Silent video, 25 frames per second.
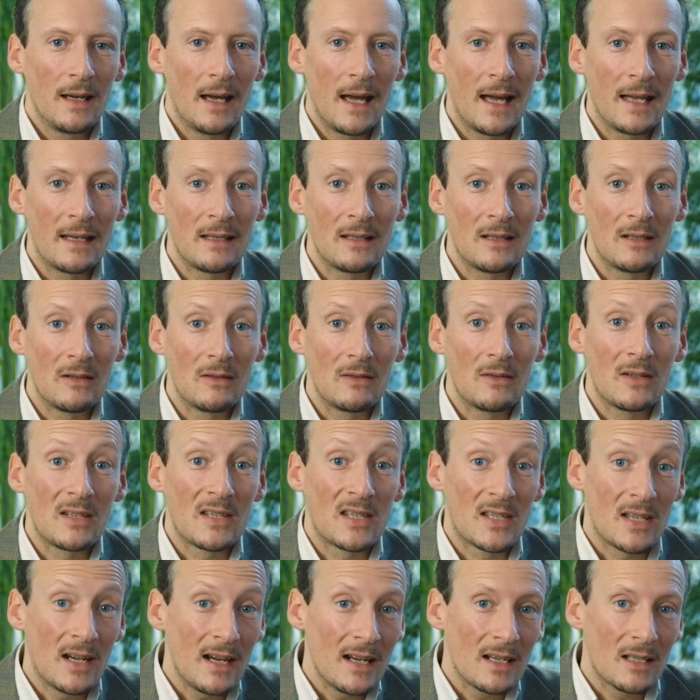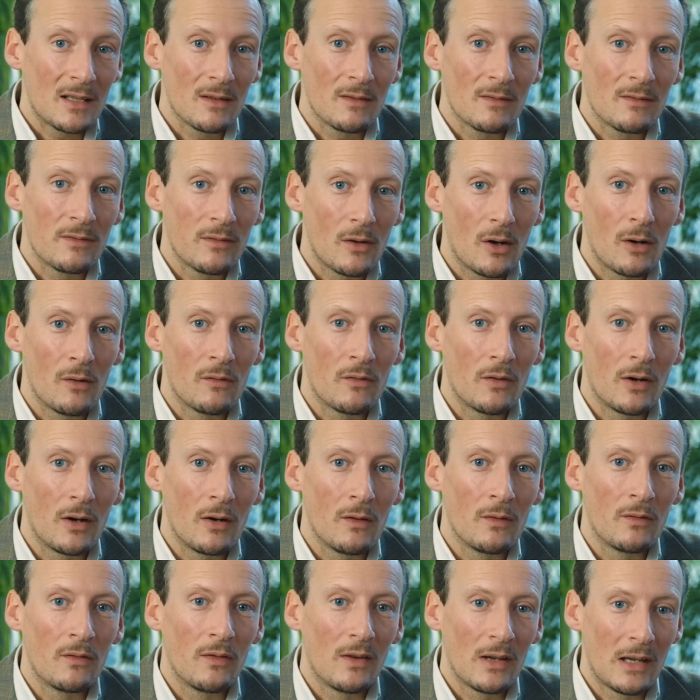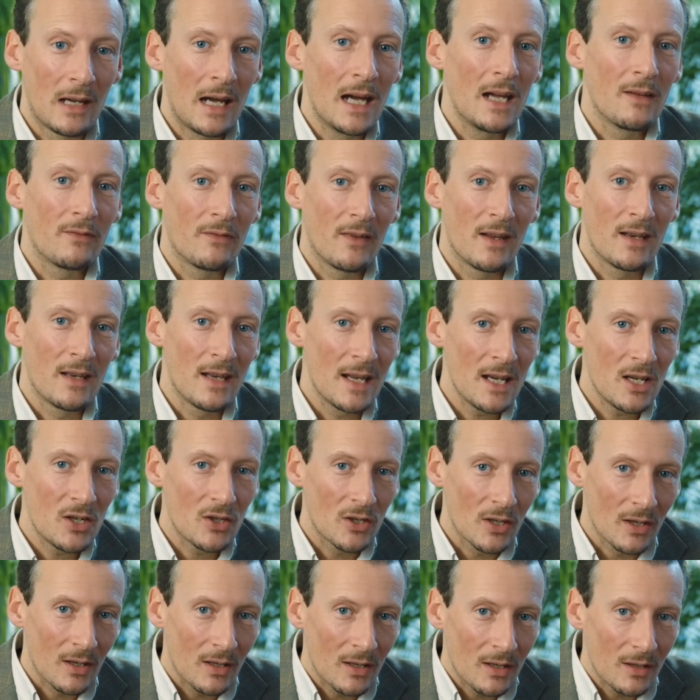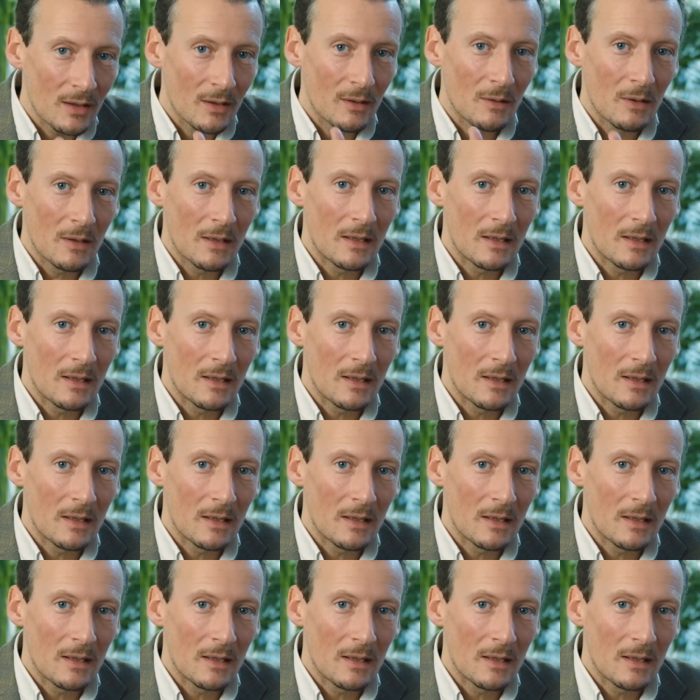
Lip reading: and the sight of life and nature